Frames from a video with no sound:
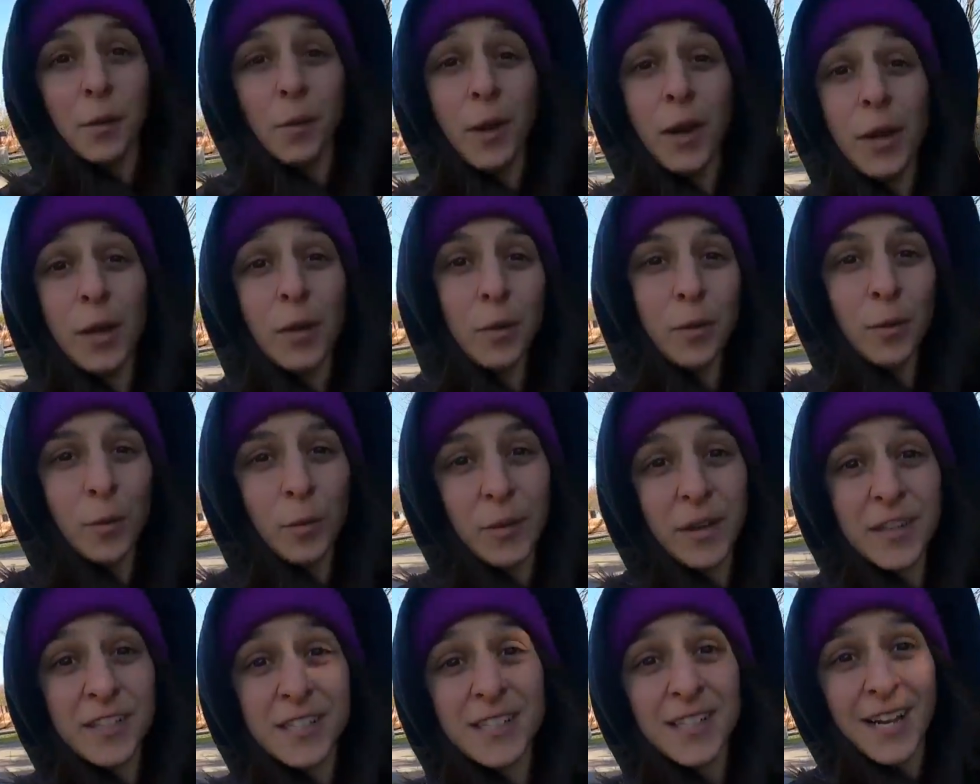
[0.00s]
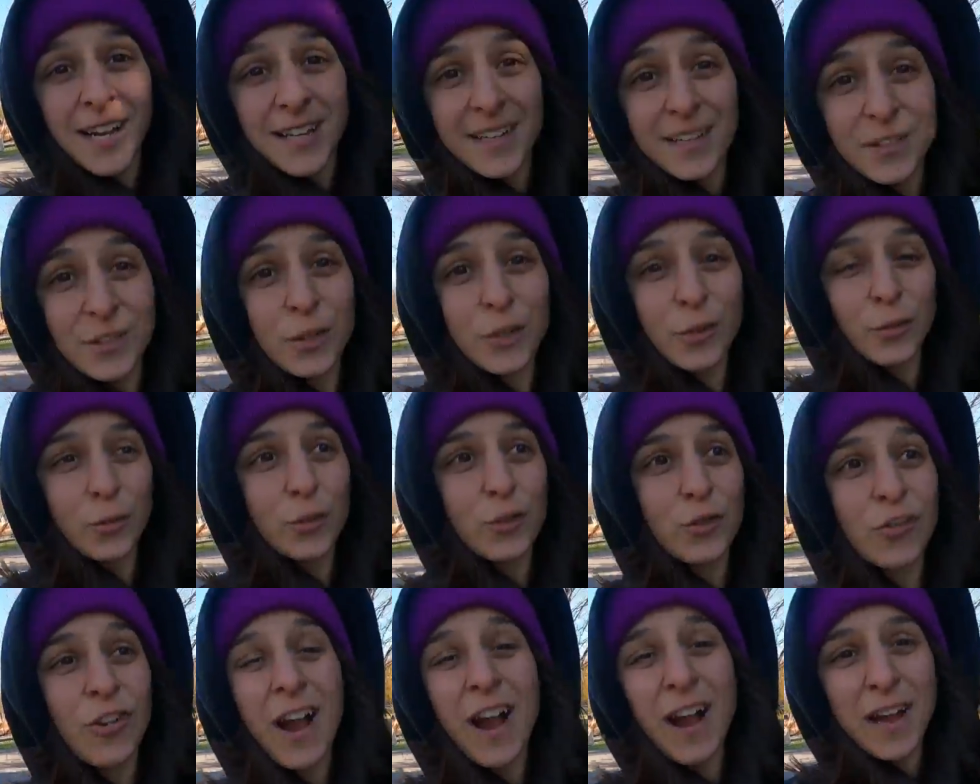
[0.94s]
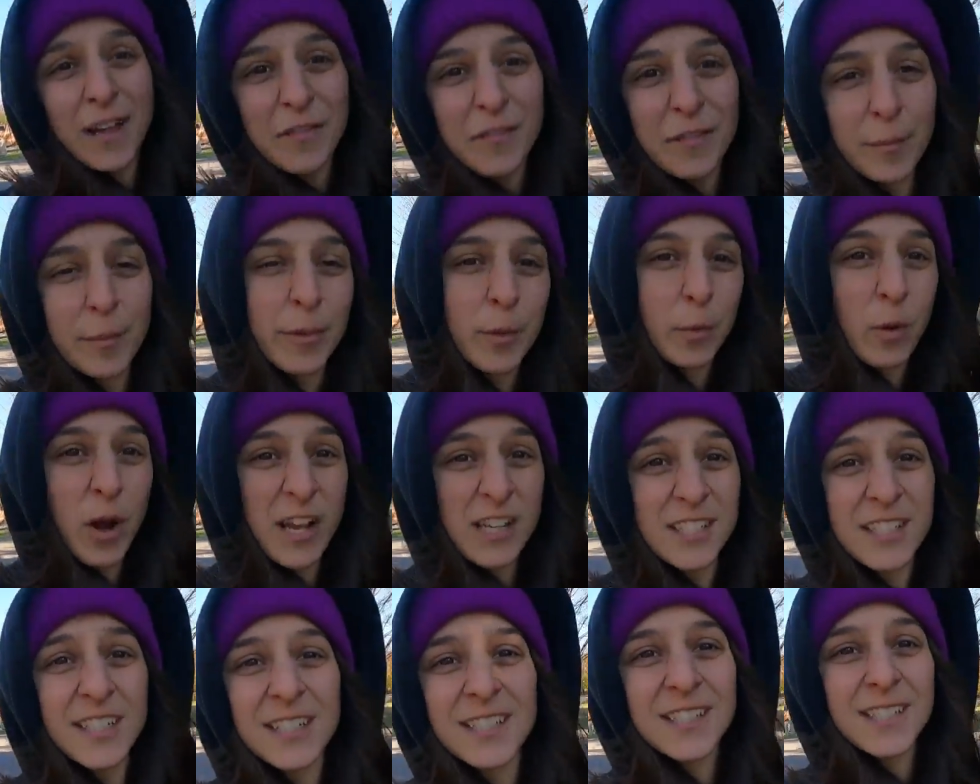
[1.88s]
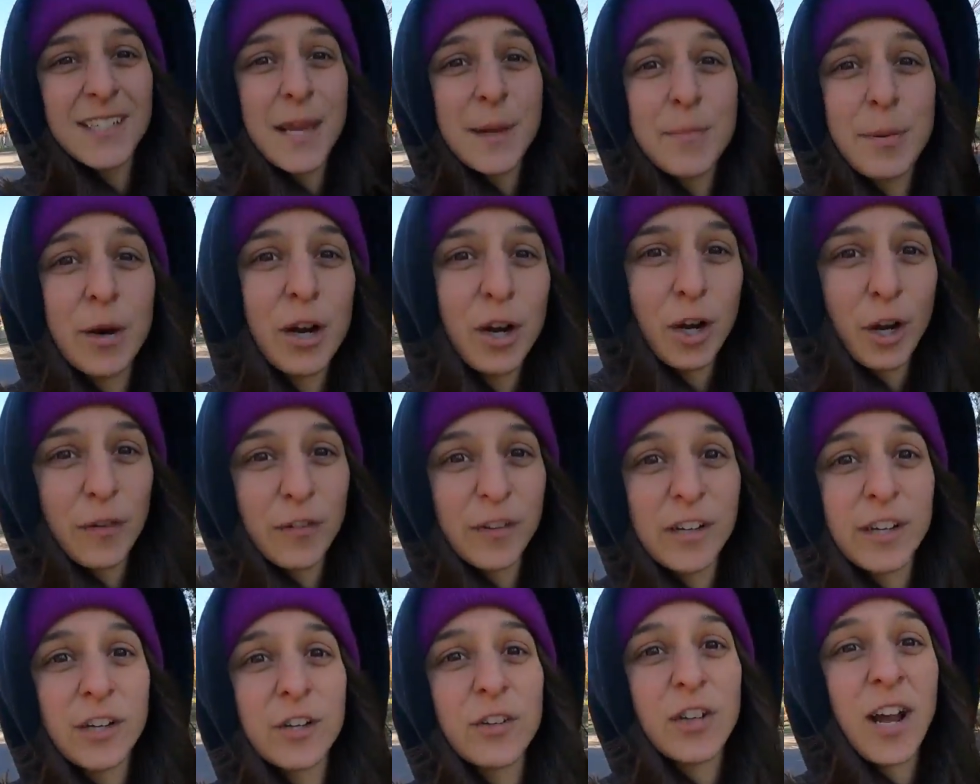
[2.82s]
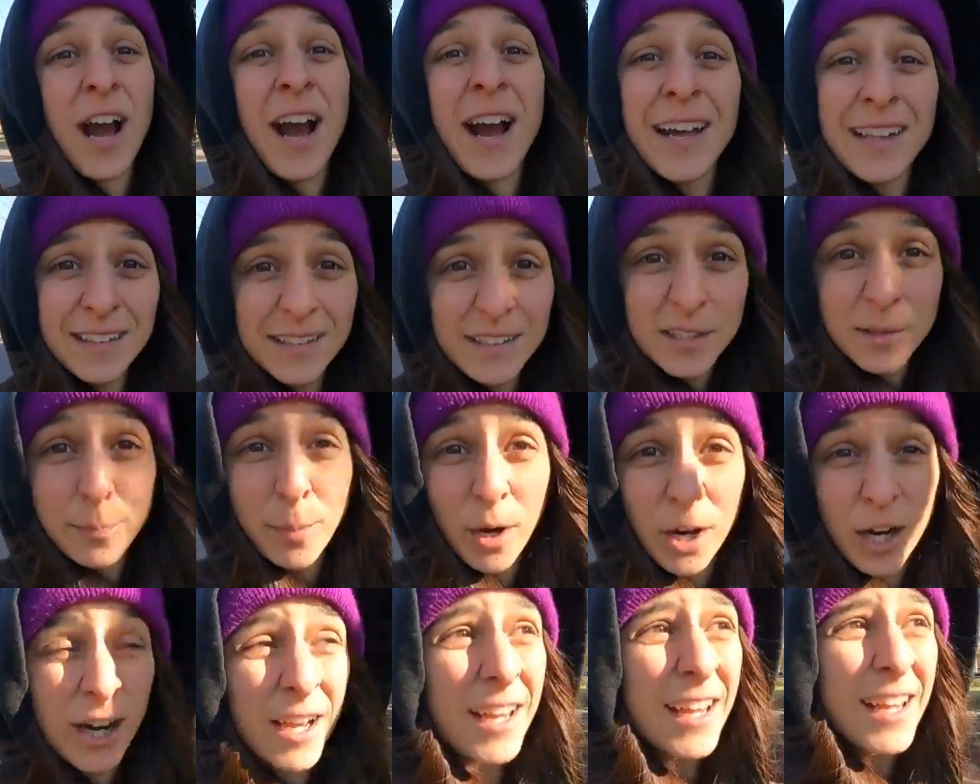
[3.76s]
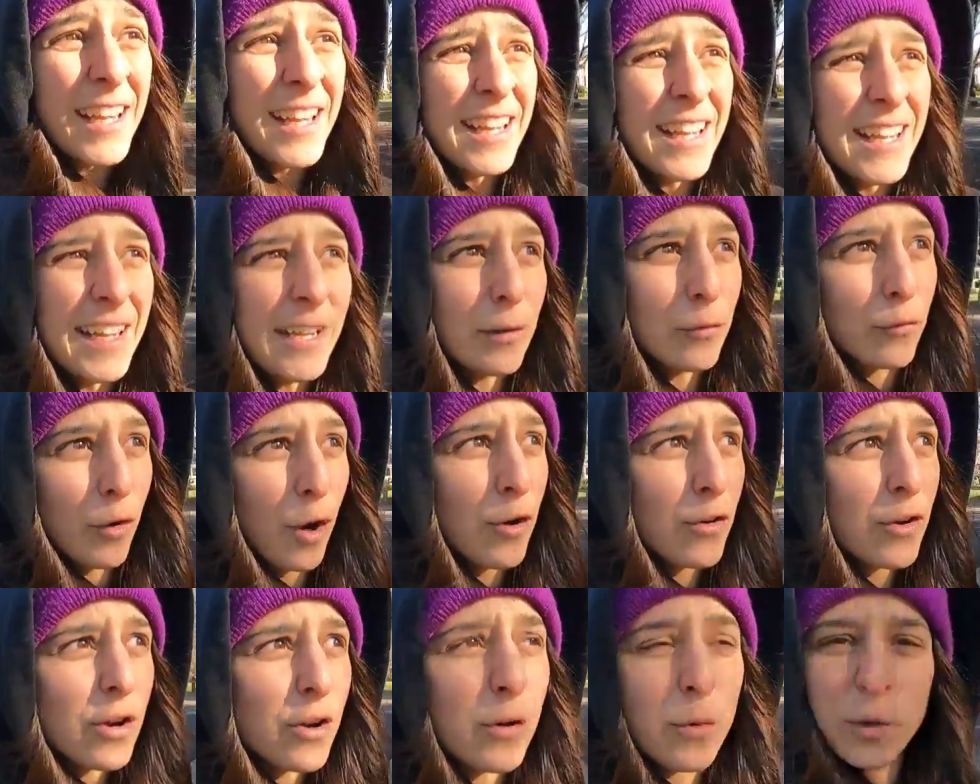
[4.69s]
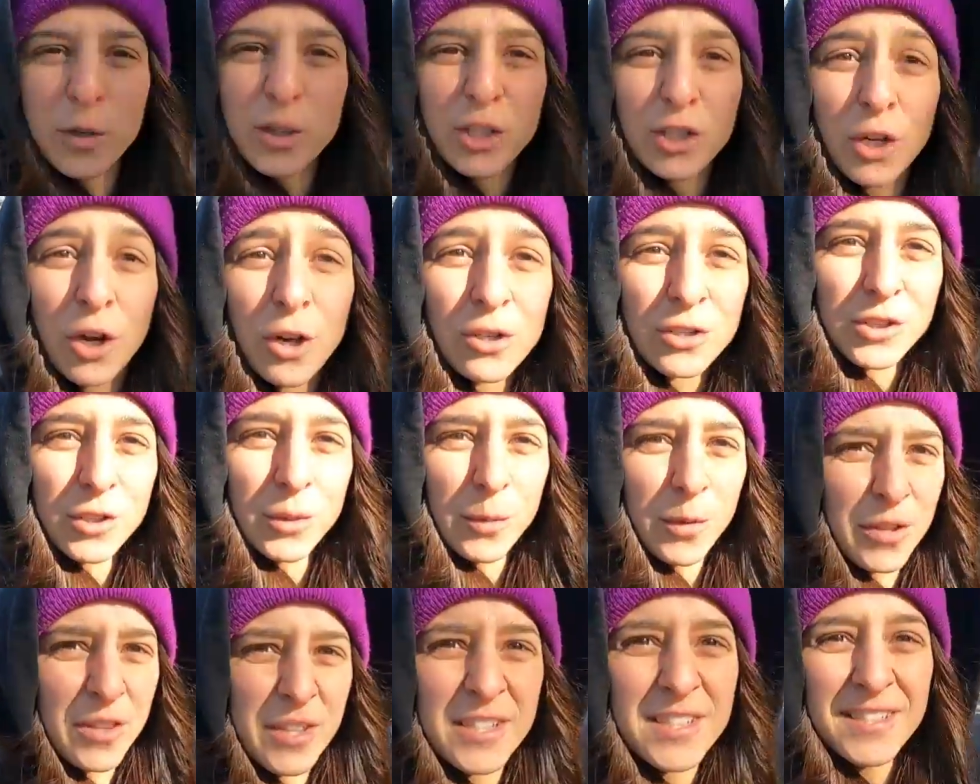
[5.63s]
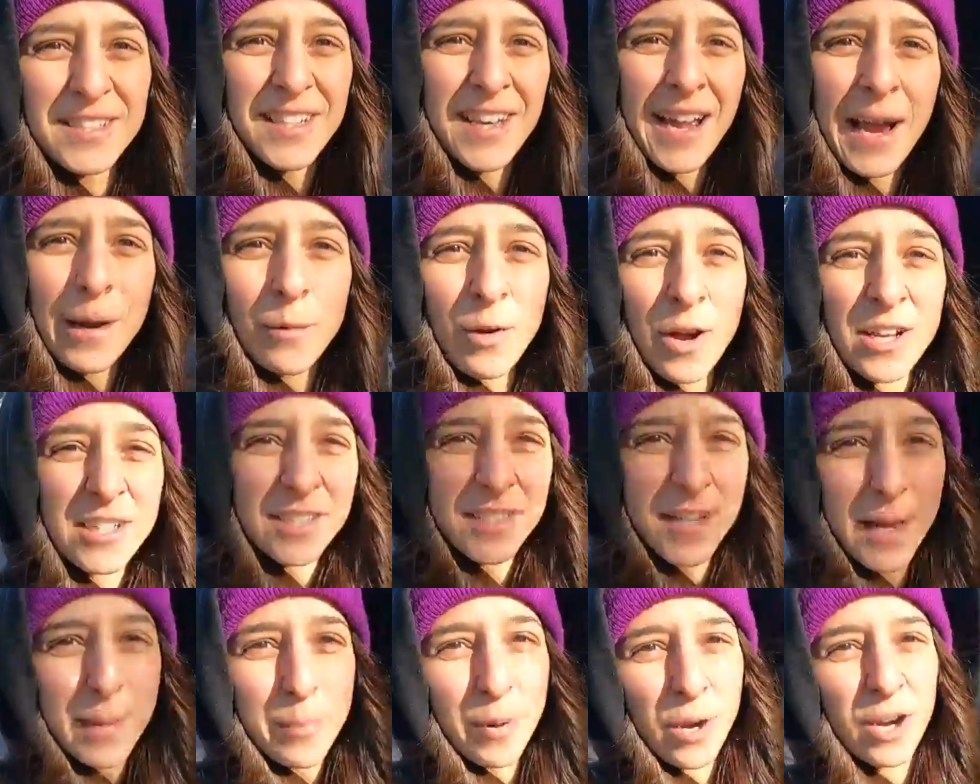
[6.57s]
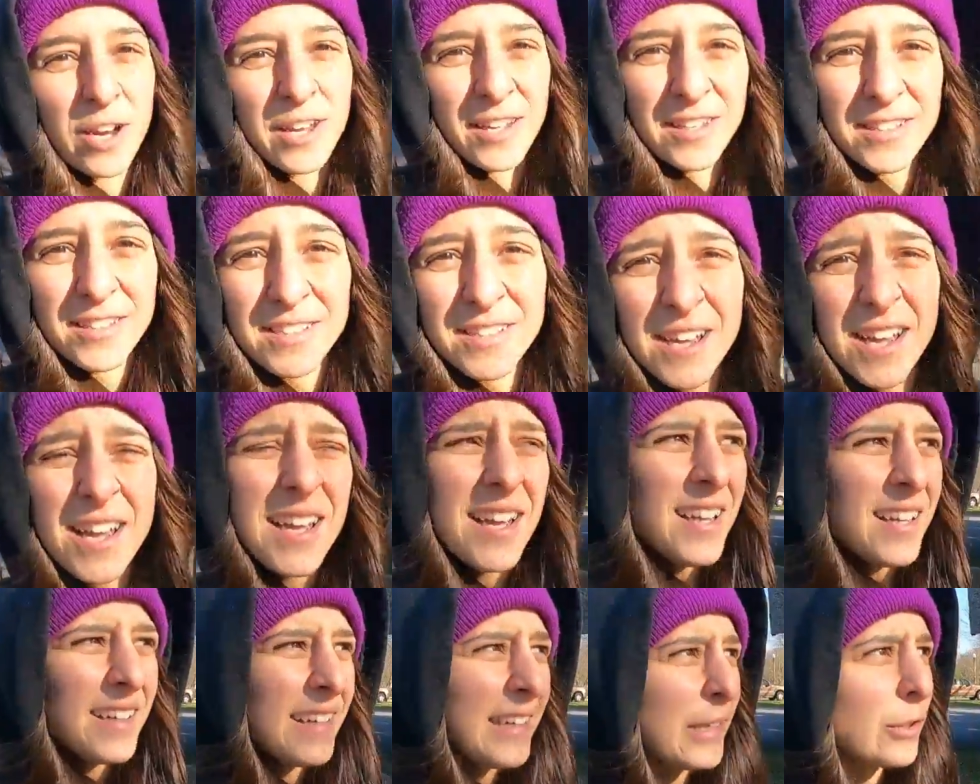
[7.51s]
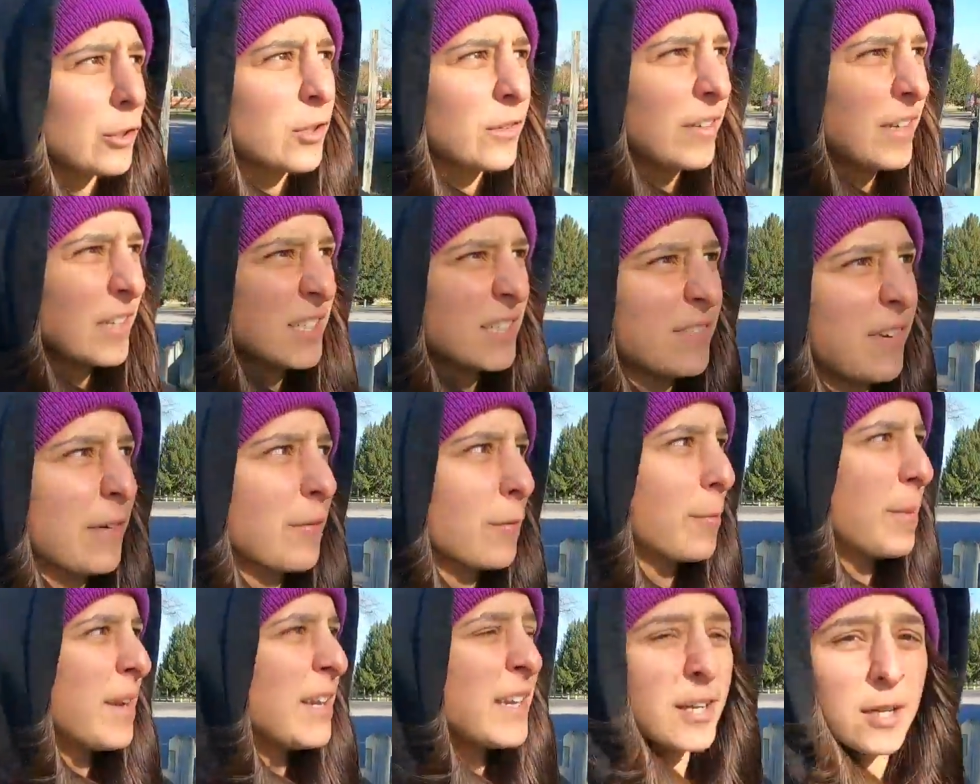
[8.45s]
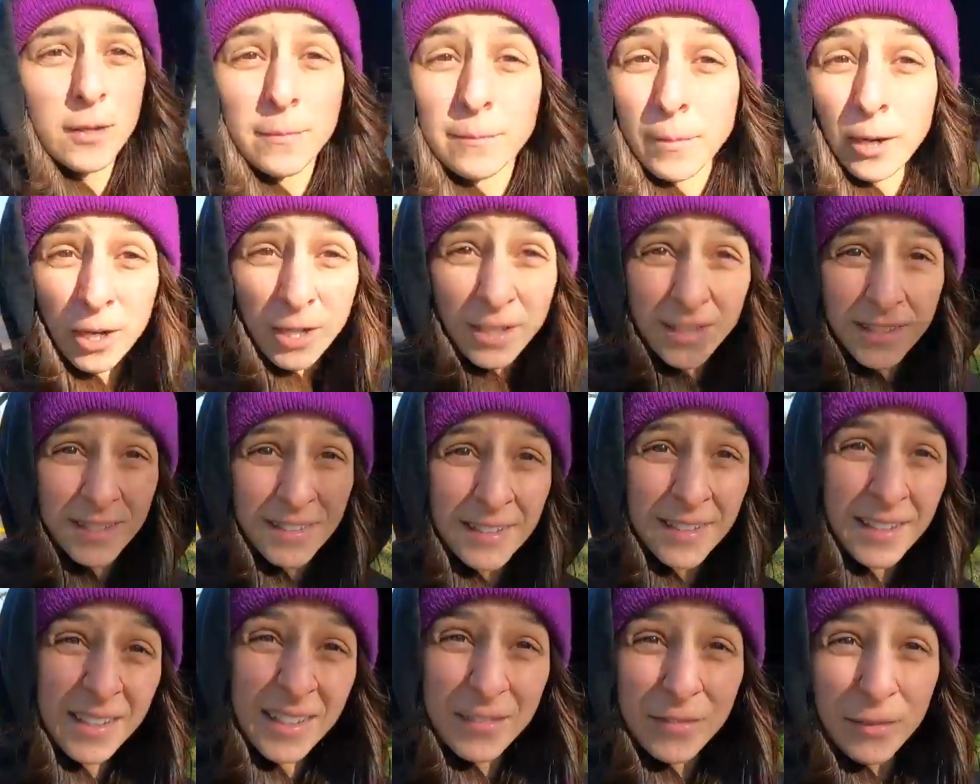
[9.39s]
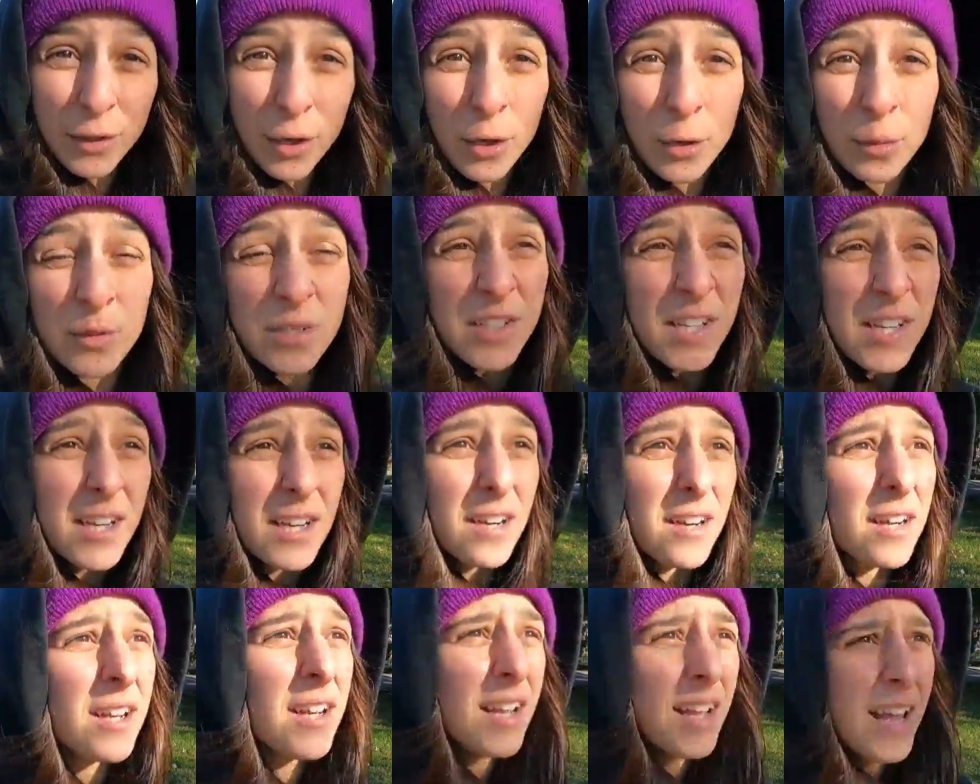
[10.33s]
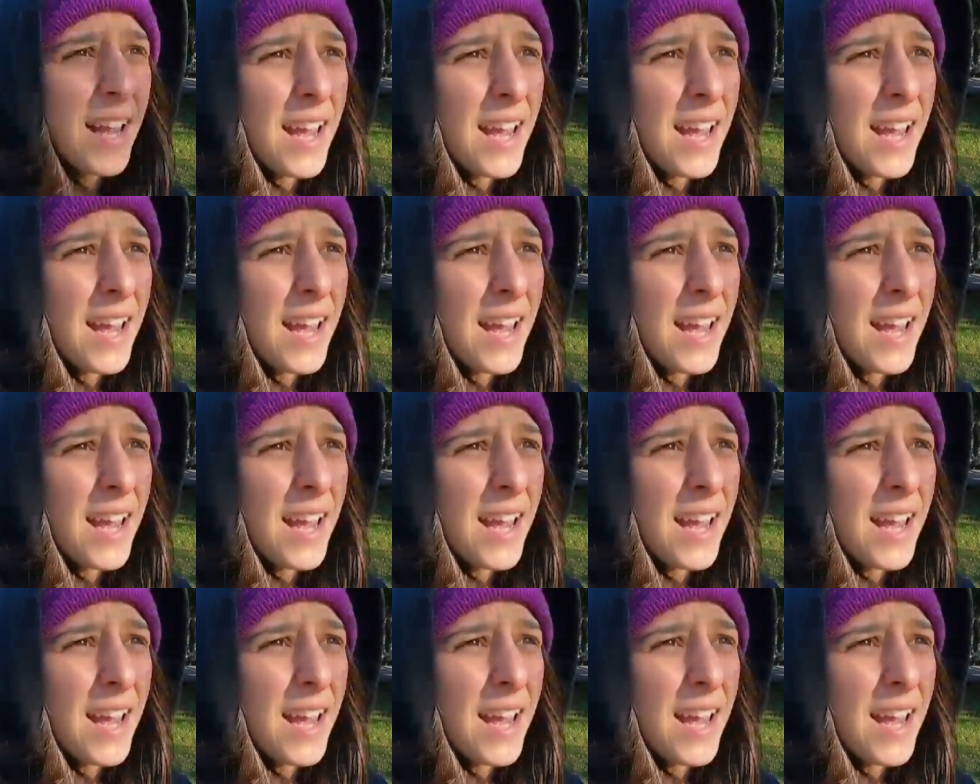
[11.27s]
Well, we decided to drive from the Wasena Skatepark over here to Highlands Park in Roanoke, which is also where this DIY skate park is. Neither of us have ever been here. Mark didn't even know it was here.